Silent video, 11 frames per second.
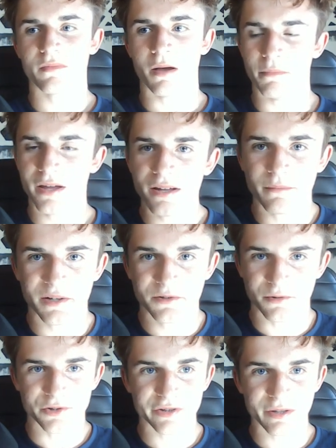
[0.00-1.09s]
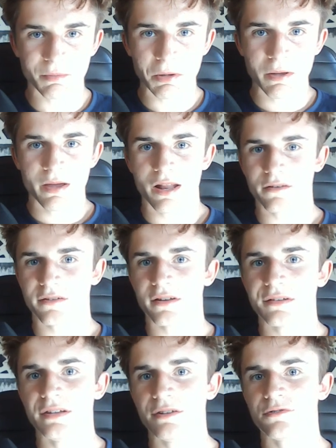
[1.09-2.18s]
a paid mentorship, and it's going to
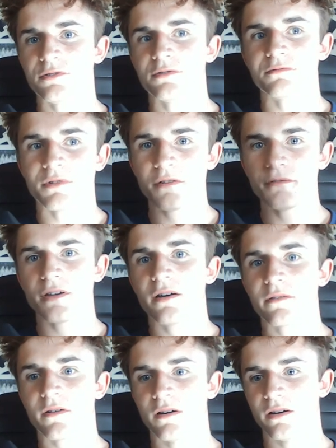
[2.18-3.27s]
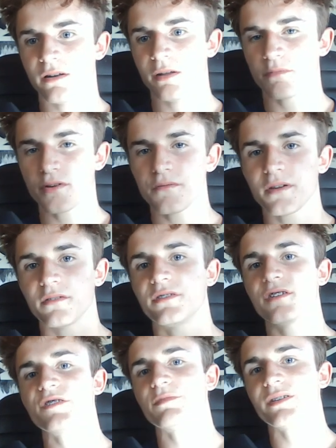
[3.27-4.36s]
teach you, run you down on improving your
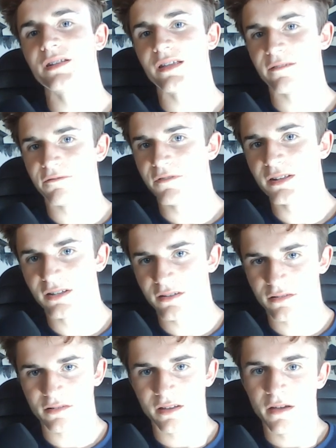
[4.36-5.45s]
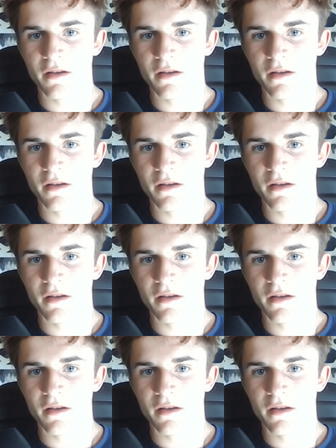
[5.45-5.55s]
discipline and fitness.